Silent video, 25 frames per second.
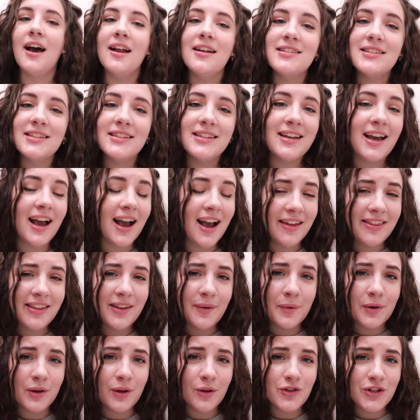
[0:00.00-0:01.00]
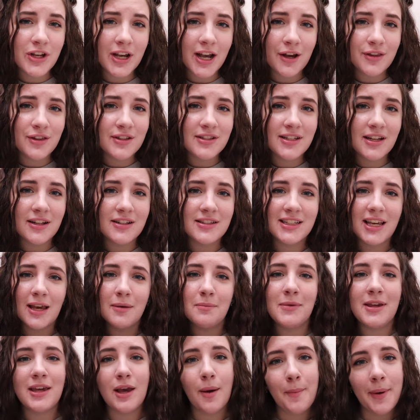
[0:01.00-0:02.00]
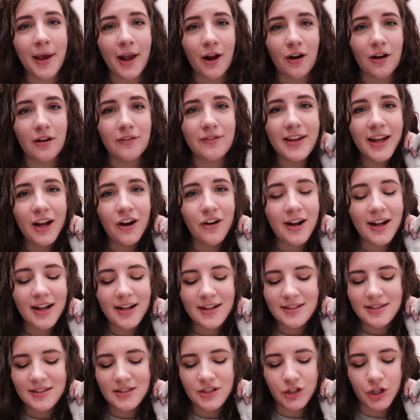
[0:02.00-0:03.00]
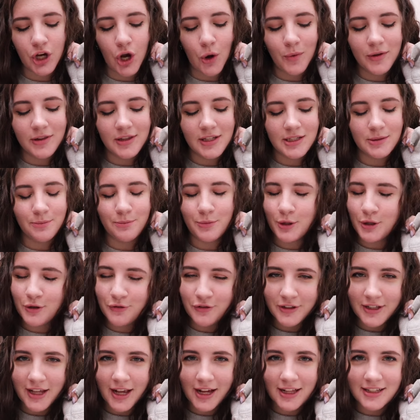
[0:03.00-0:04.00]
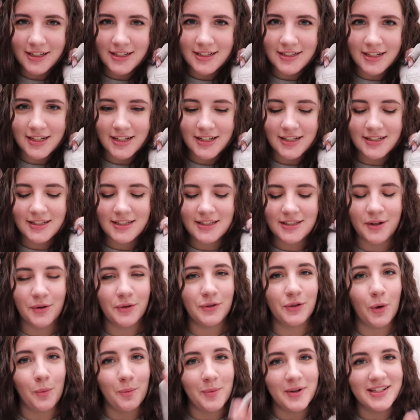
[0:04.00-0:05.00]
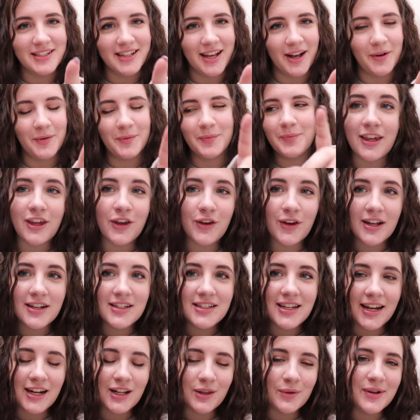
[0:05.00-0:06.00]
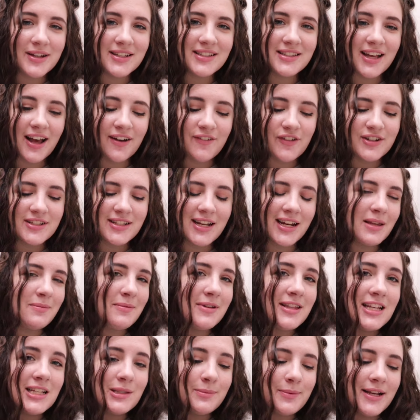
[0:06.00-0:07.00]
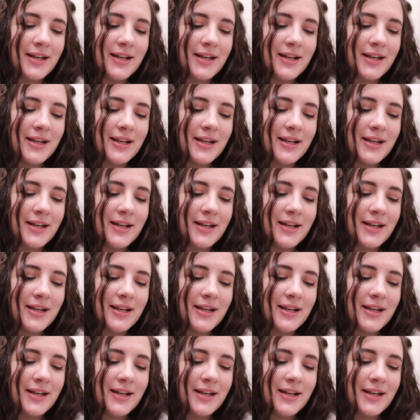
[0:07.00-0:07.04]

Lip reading: Honestly, I think I'm gonna go check out the sale to get me a pair of earrings to go with these beautiful necklaces, so don't miss out. Thank you again to Ana Luisa for sending me these